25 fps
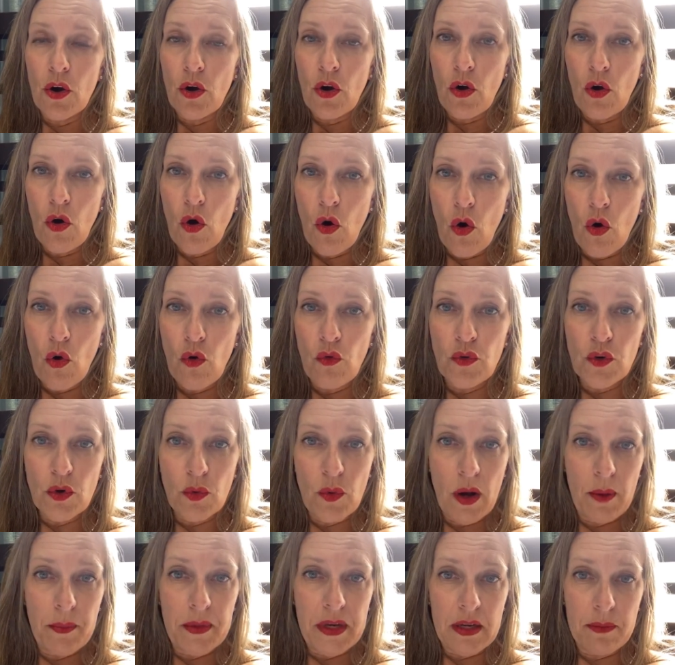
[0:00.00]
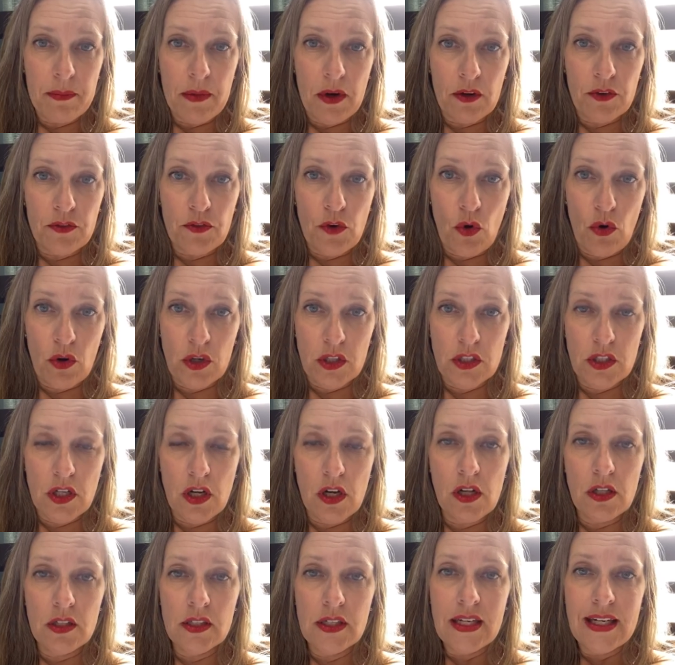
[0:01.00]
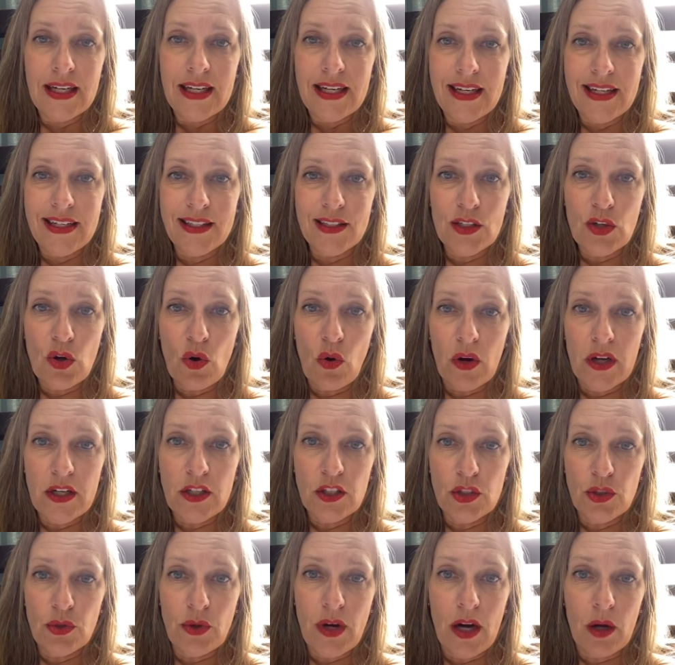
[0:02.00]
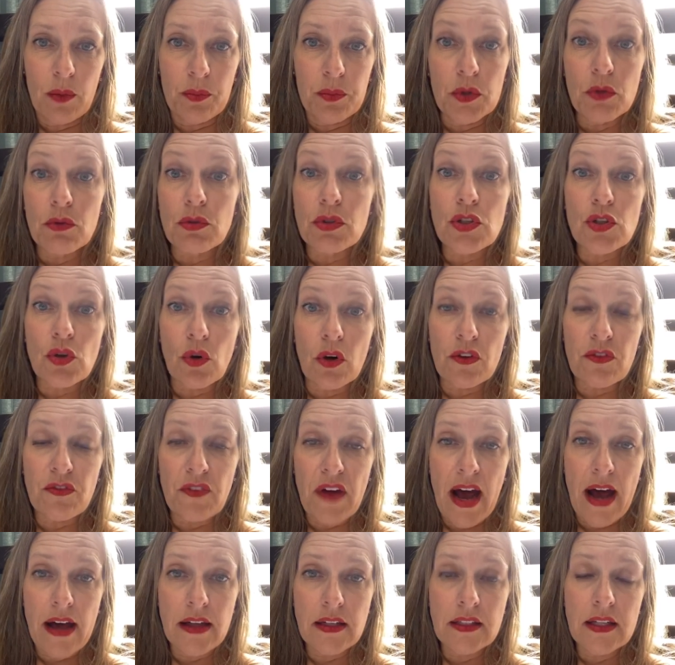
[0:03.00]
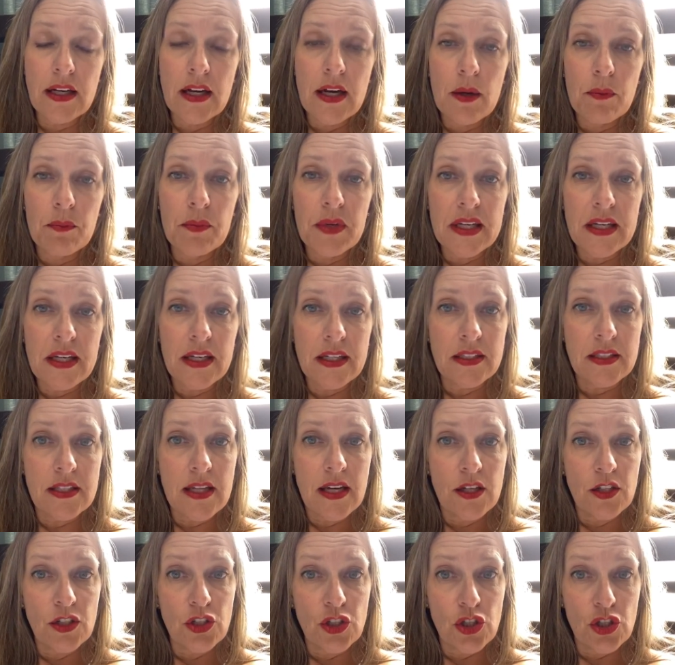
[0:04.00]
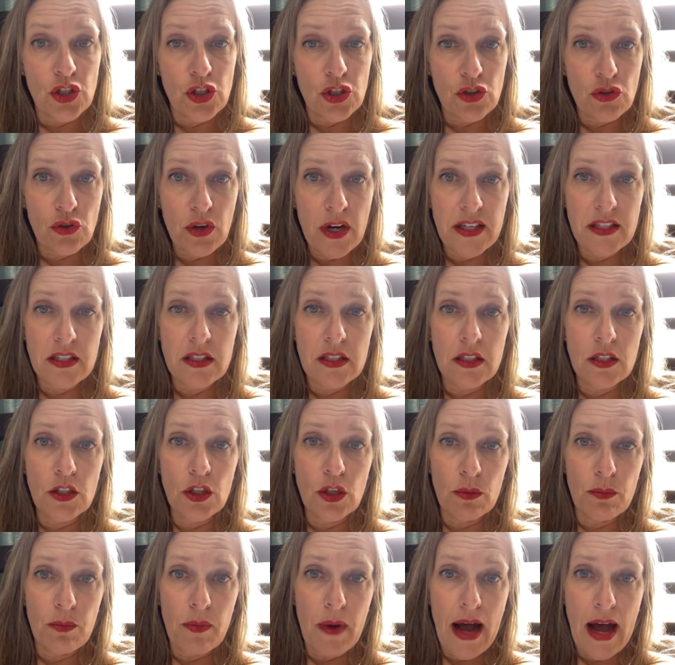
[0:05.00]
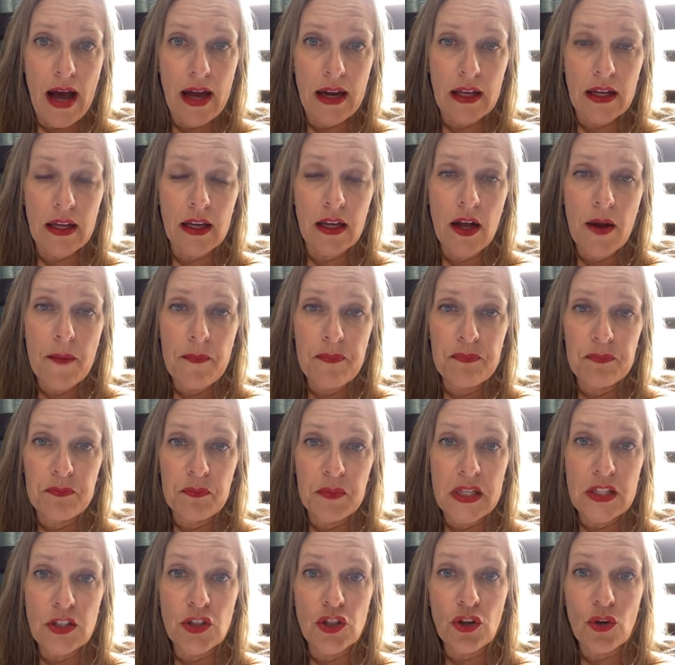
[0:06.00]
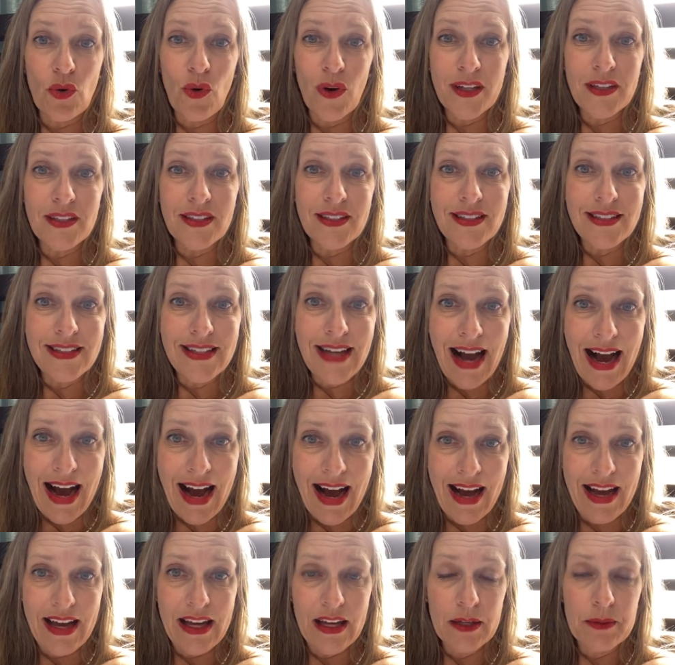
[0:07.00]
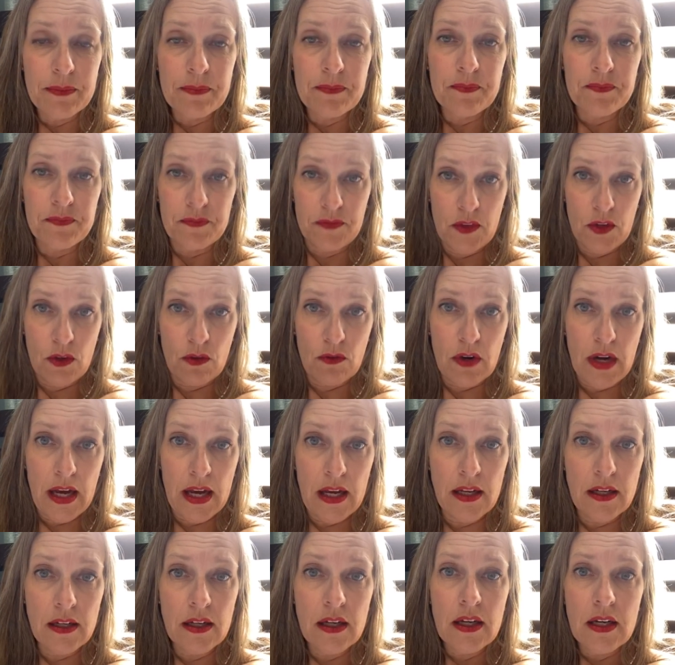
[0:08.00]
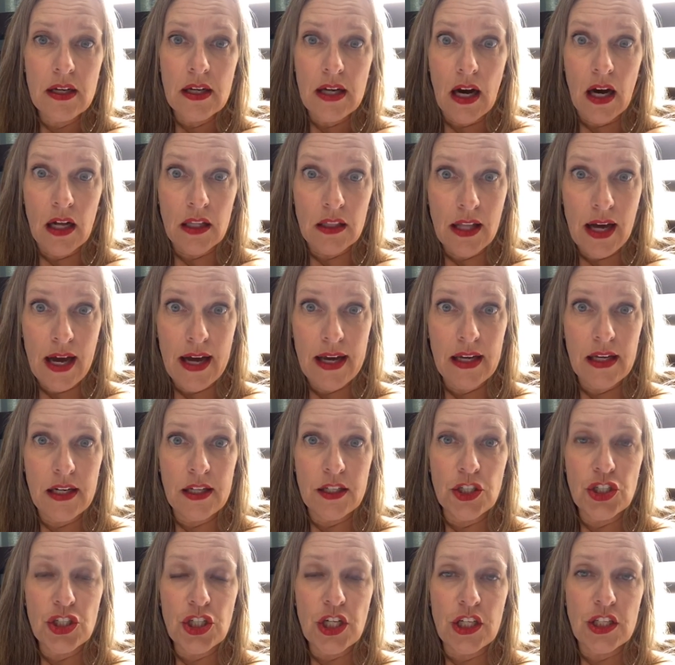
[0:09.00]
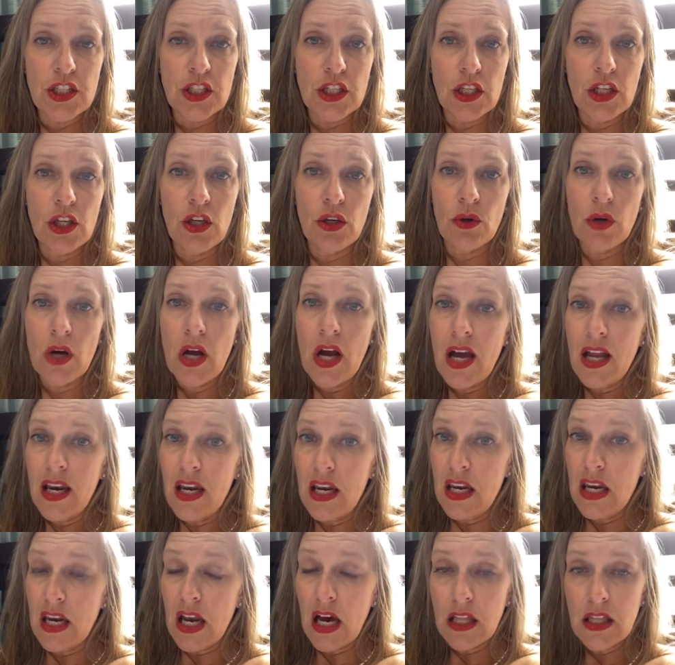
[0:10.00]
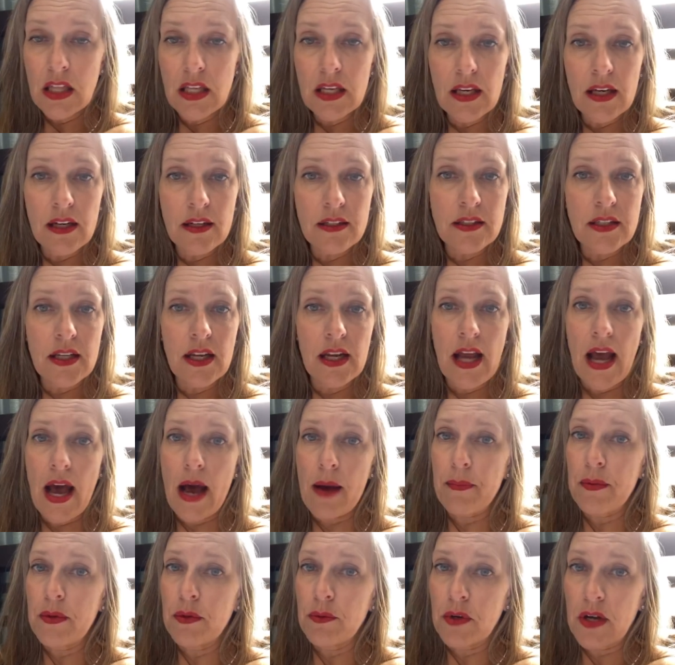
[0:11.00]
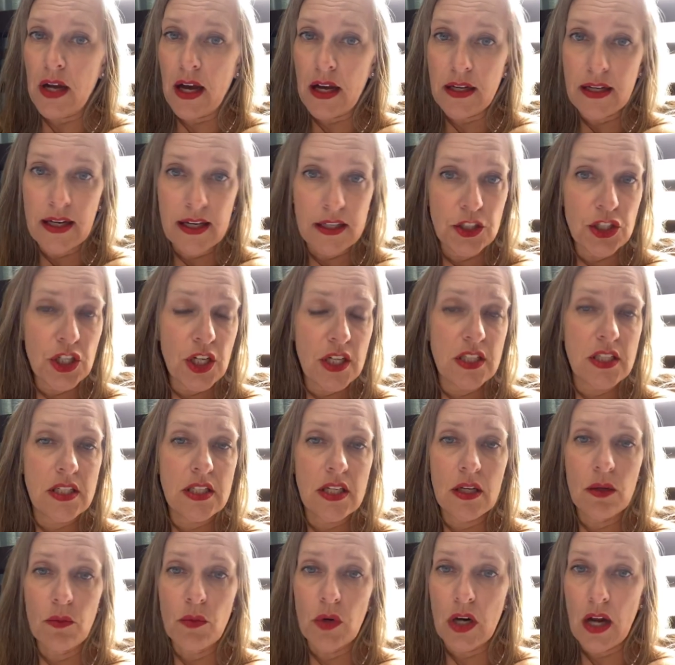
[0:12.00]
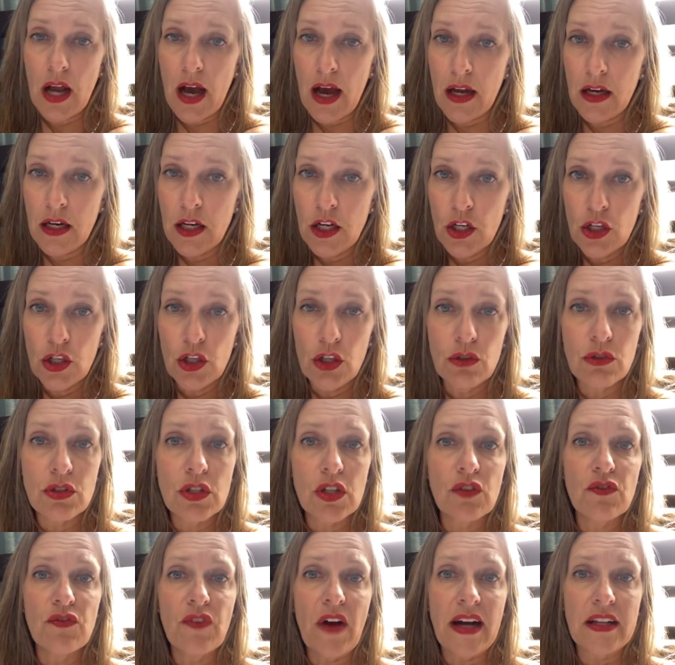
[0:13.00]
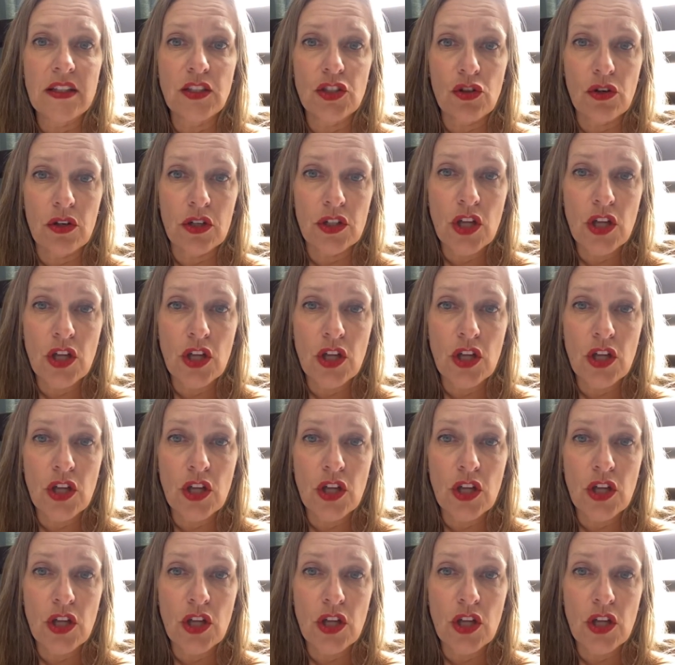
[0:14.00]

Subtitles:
overwhelming amount of cortisol is going to help you store fat because stress in your body means you're going to die, right? A lion is chasing you. Nothing else can happen. We're not digesting. We're not using fat stores.